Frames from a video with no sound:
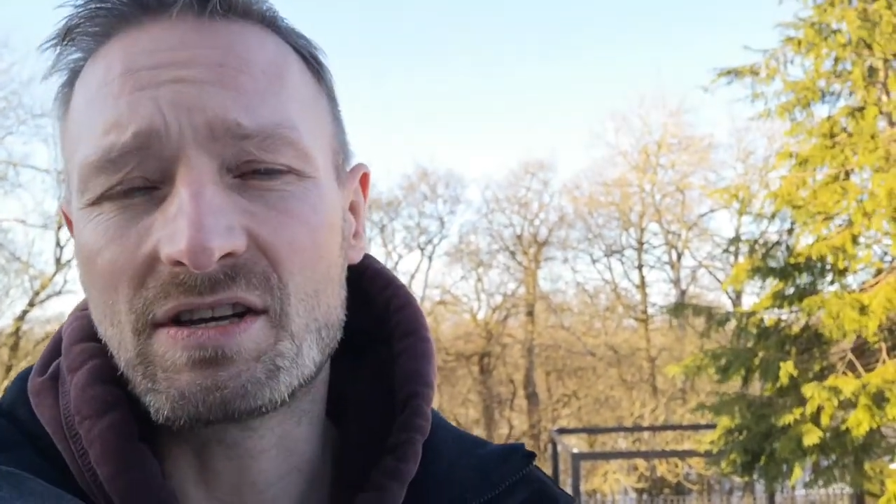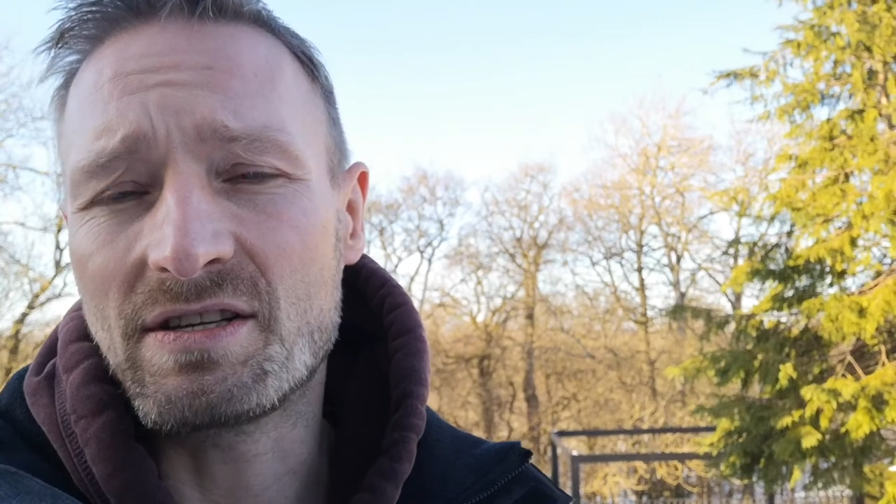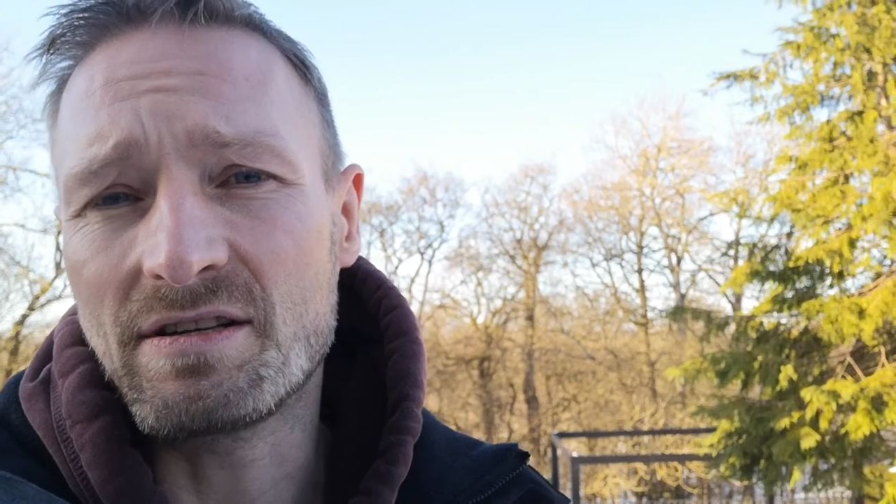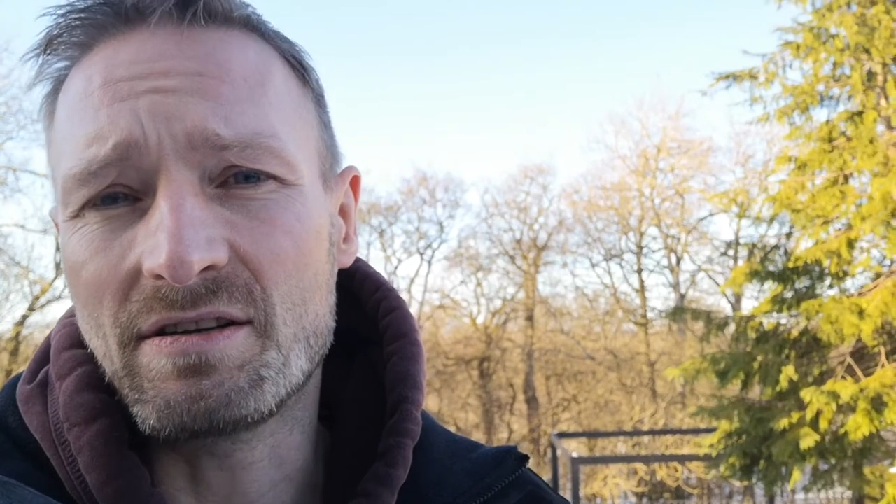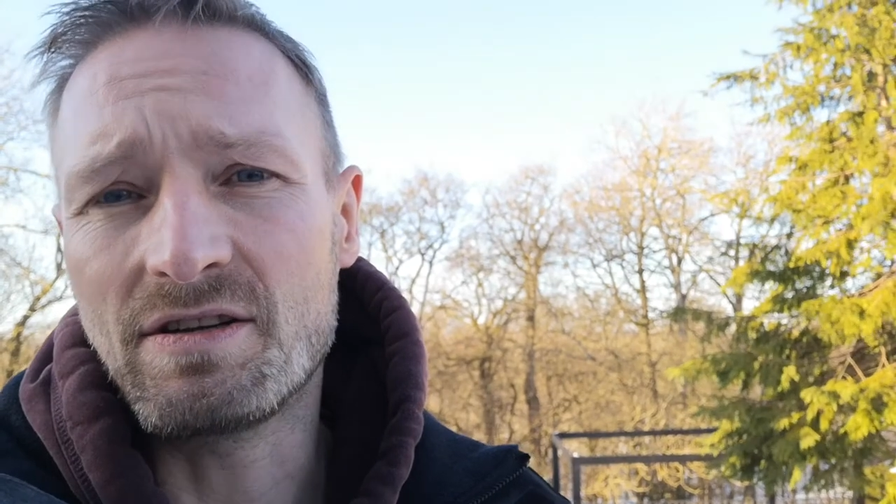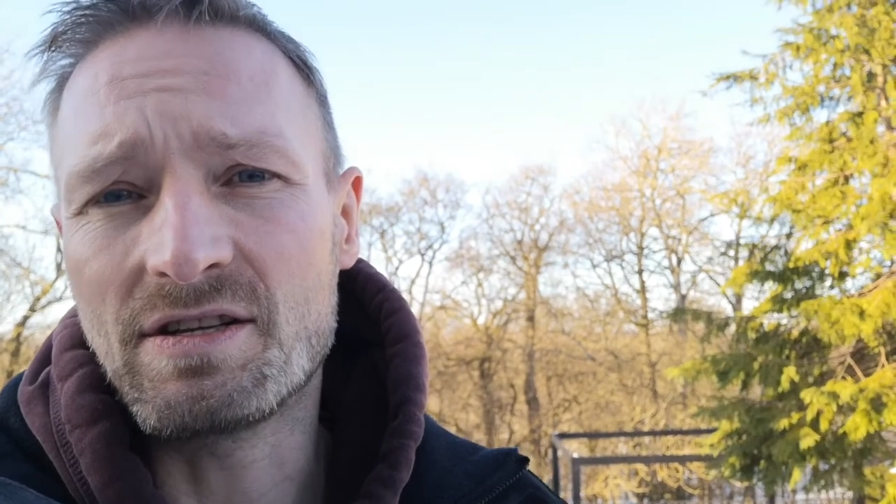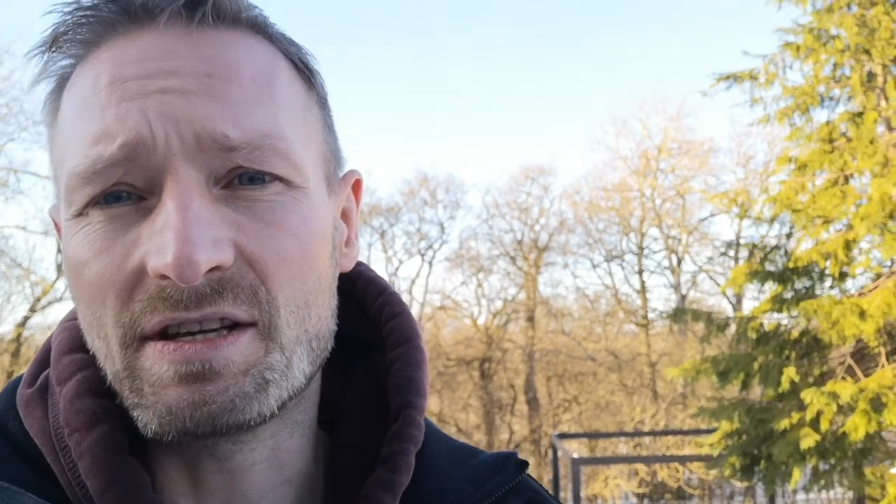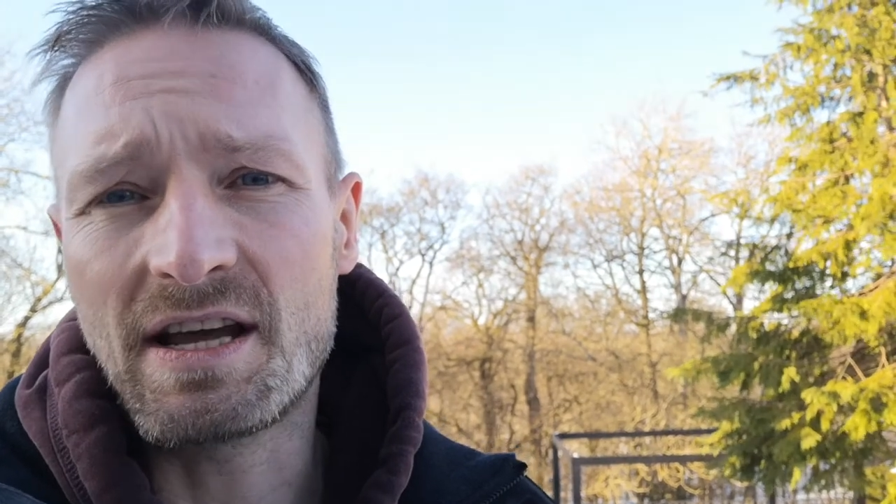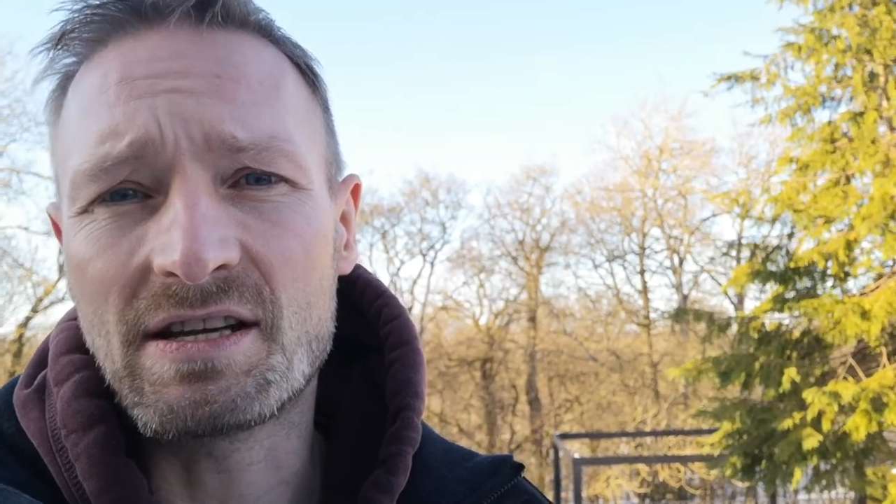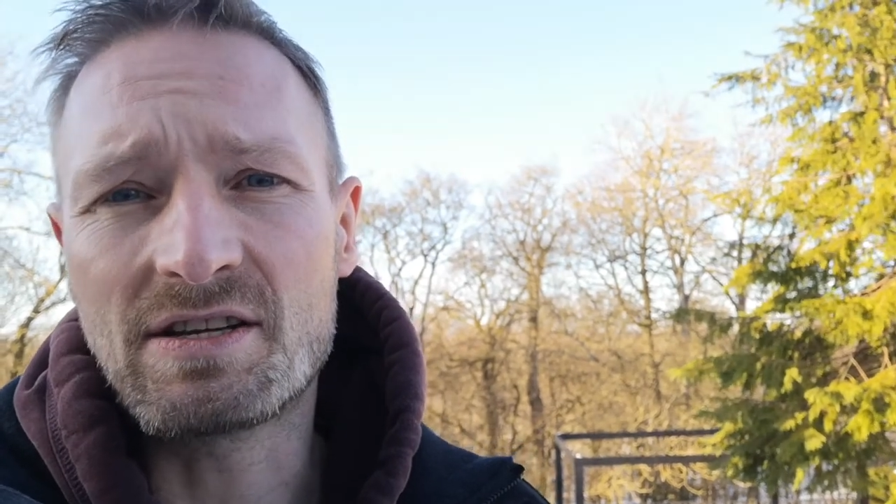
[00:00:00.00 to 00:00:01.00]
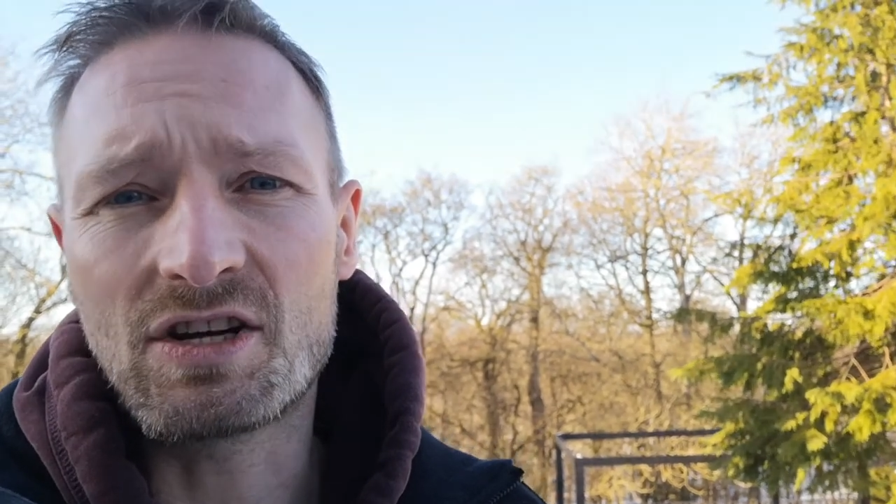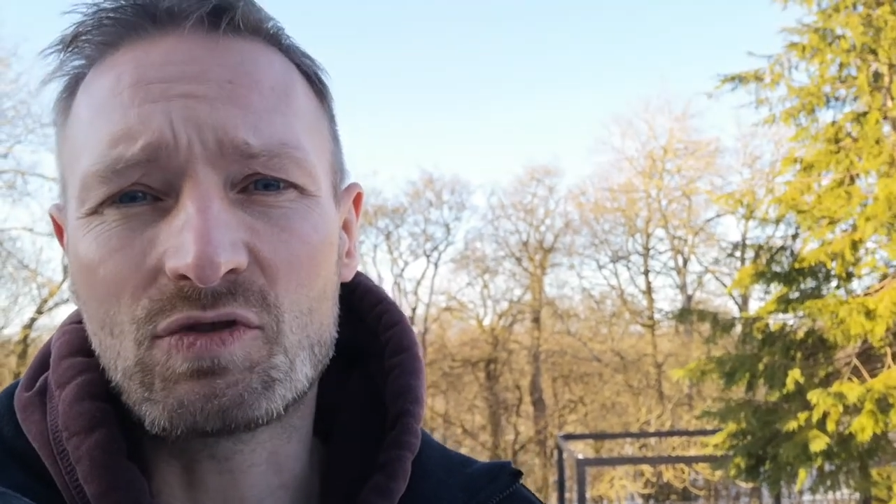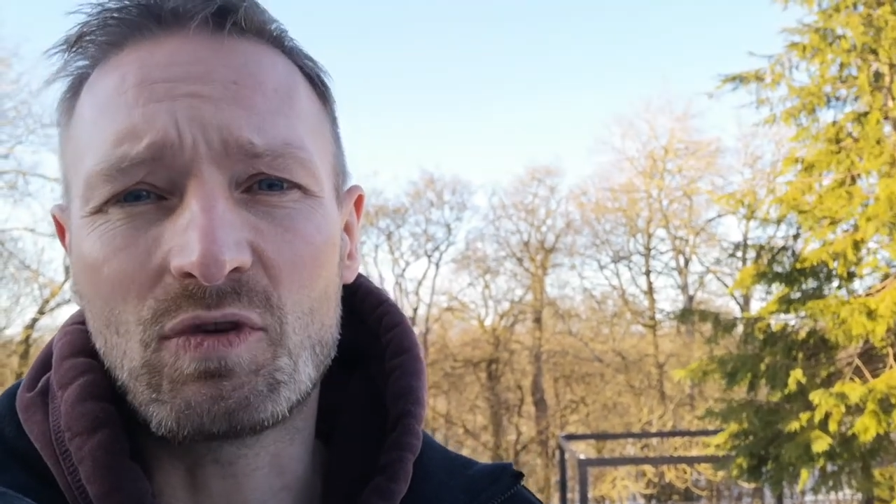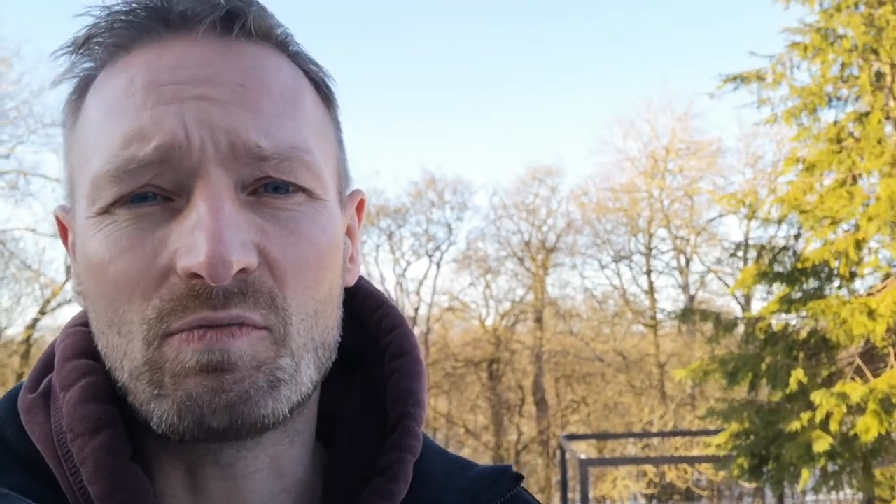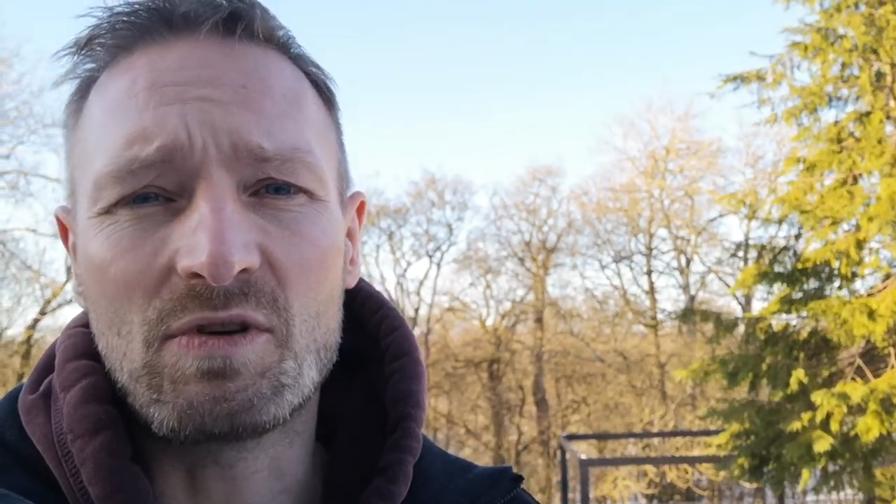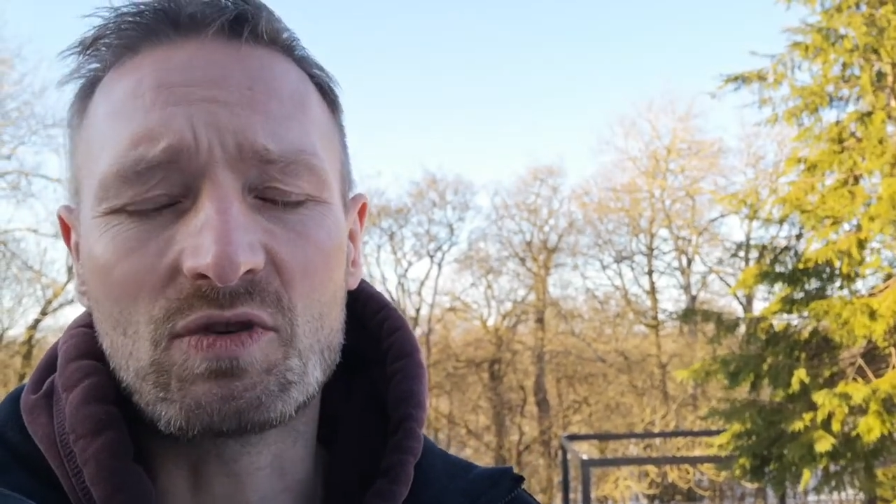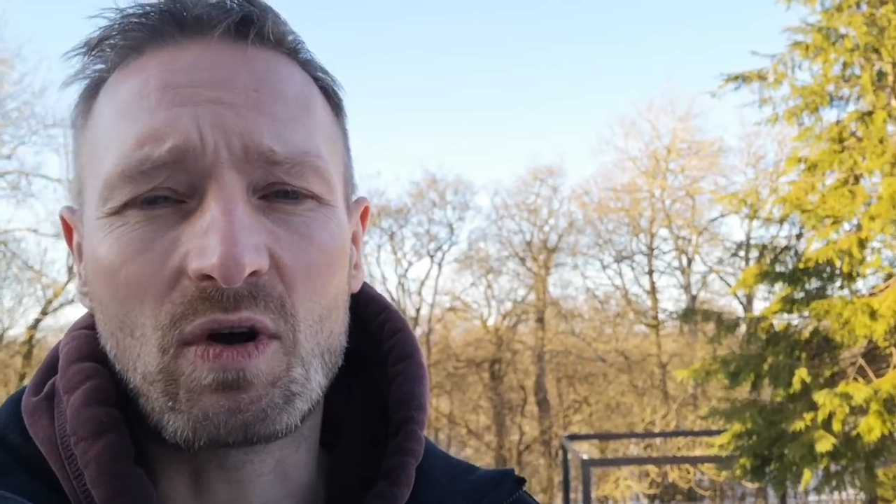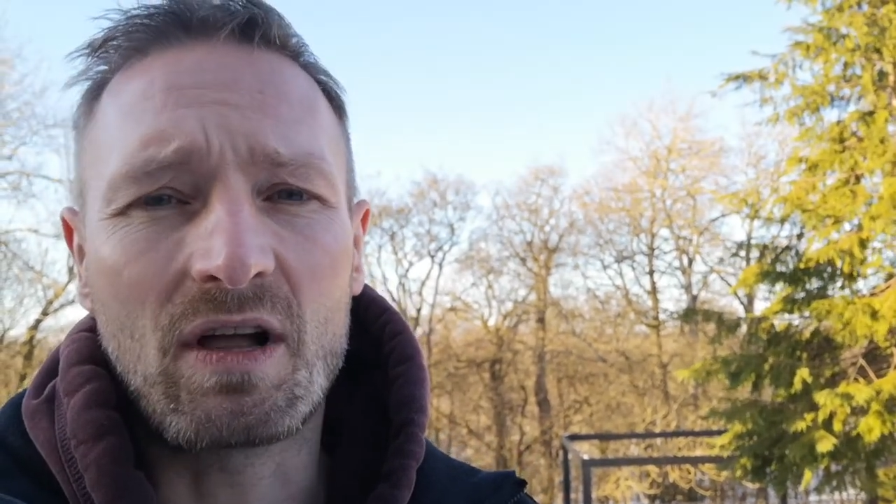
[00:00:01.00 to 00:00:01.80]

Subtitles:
you to get in touch with me as well.